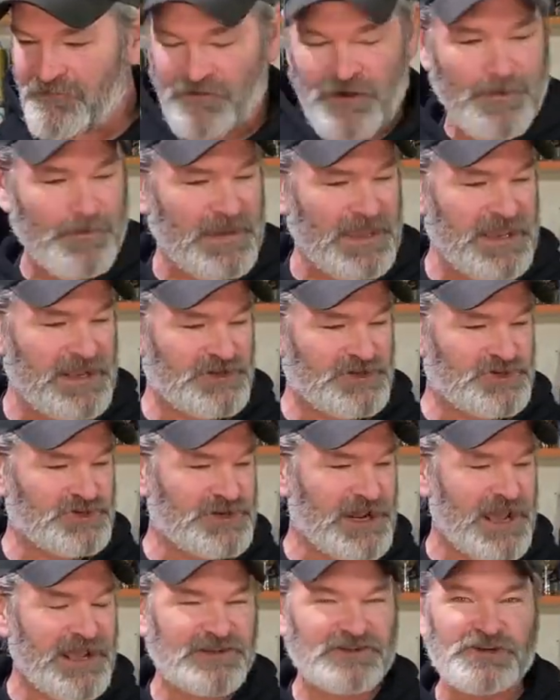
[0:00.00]
from
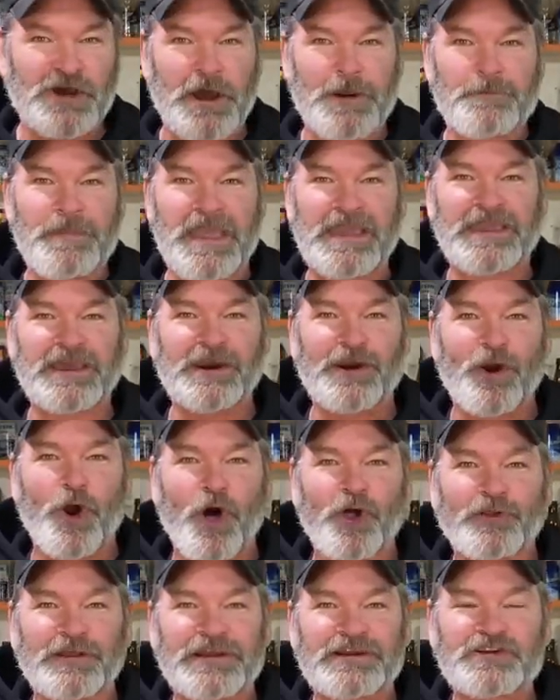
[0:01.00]
each chainsaw and making it
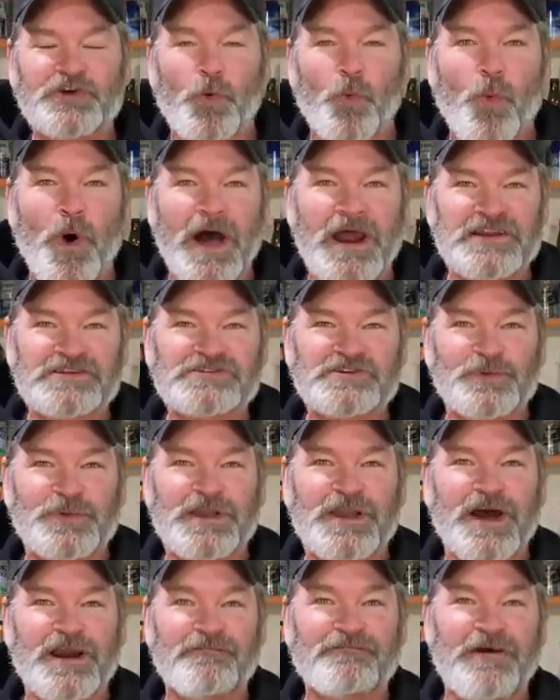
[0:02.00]
all into one. So
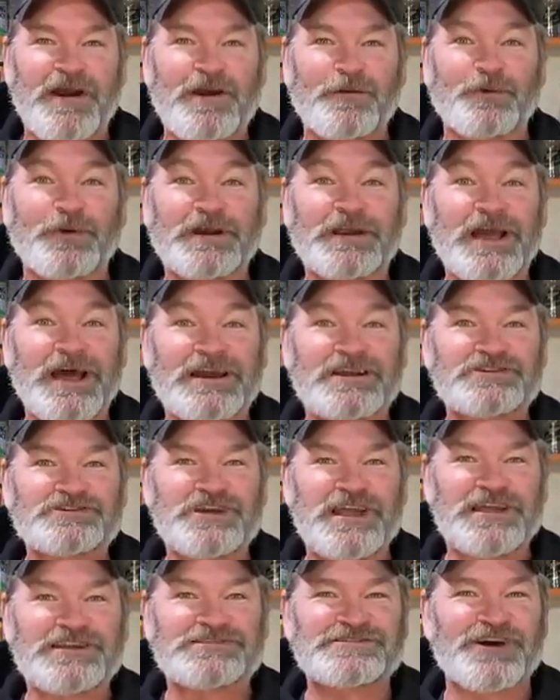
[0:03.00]
we got a firewood cutting
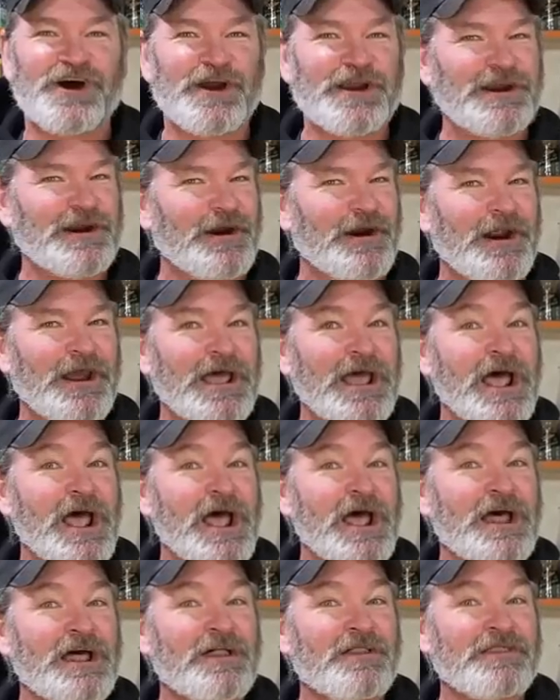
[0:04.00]
chainsaw here.
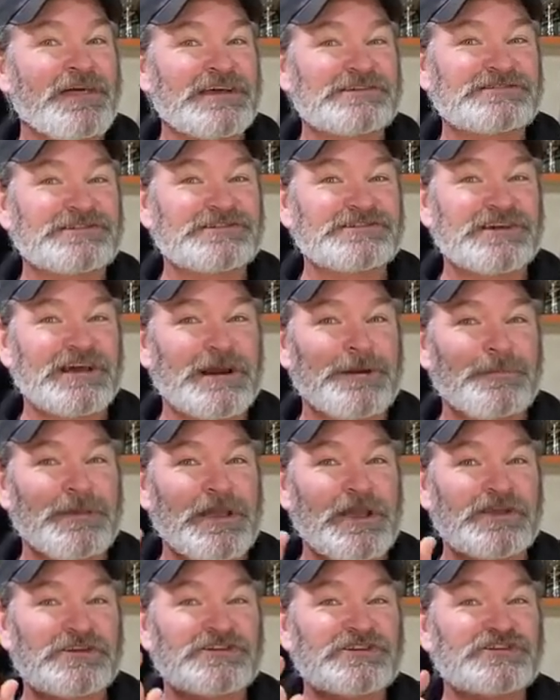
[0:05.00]
This is going to
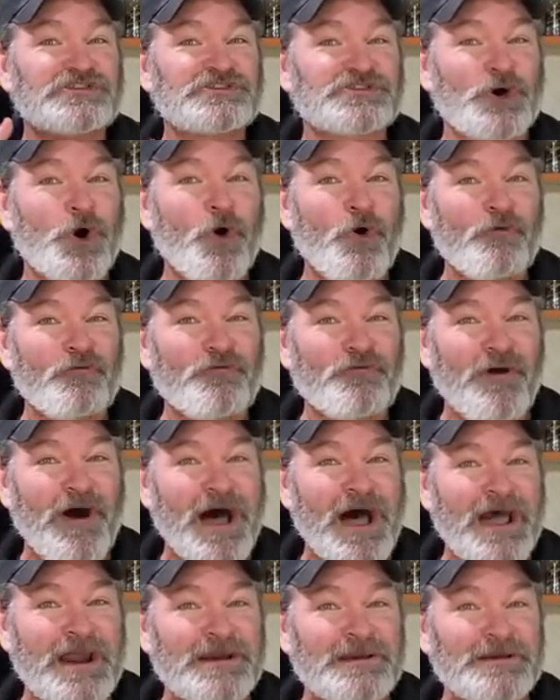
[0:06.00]
be so
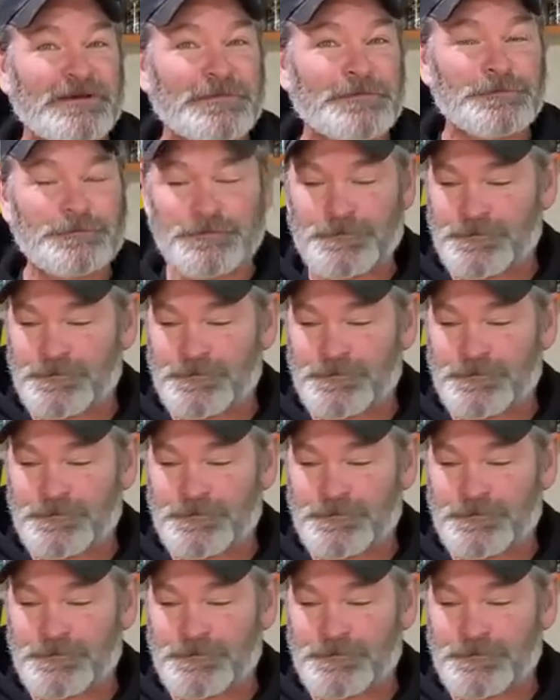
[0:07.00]
fun.